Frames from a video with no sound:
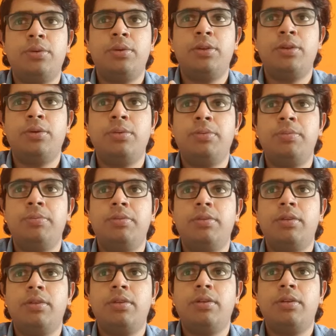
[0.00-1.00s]
you
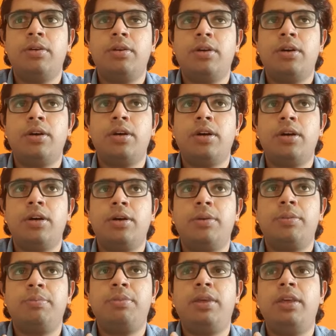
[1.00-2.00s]
know,